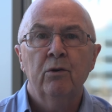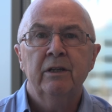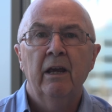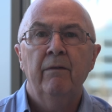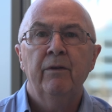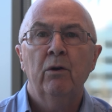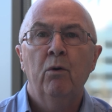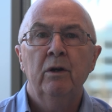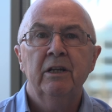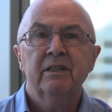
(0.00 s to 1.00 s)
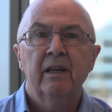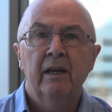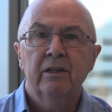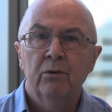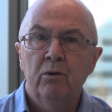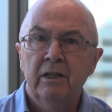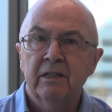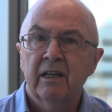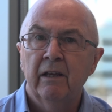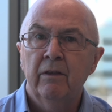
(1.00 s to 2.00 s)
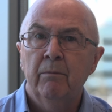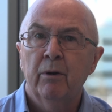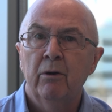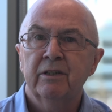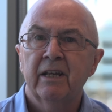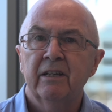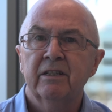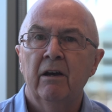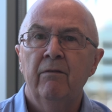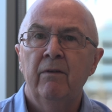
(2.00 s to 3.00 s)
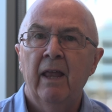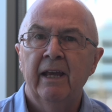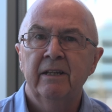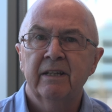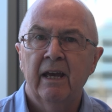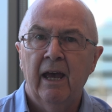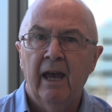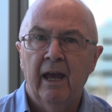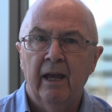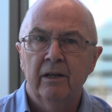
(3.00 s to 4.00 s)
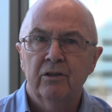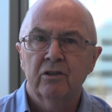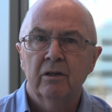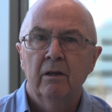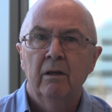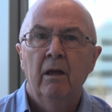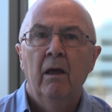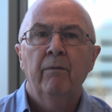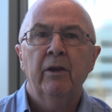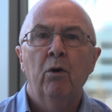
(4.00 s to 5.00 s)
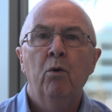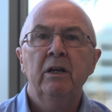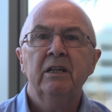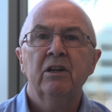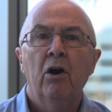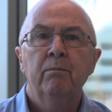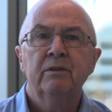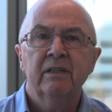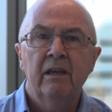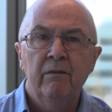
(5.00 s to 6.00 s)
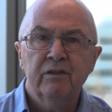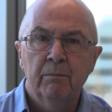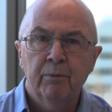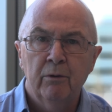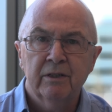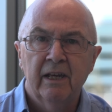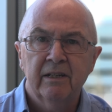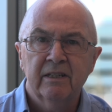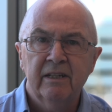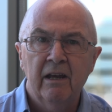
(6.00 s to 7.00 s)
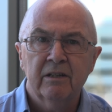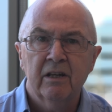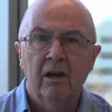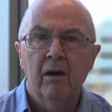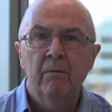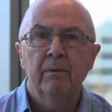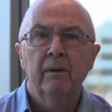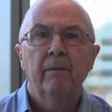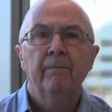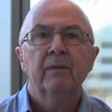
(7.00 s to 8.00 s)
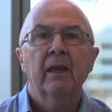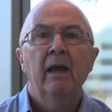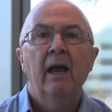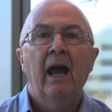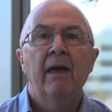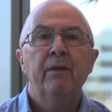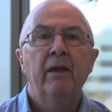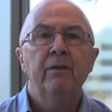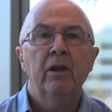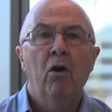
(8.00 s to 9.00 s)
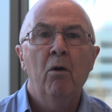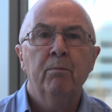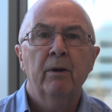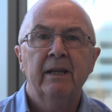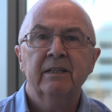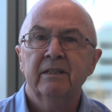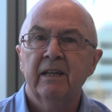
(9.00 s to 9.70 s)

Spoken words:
audit, the auditor is auditing the process of laser etch. The auditor observes the process setup, and then the operator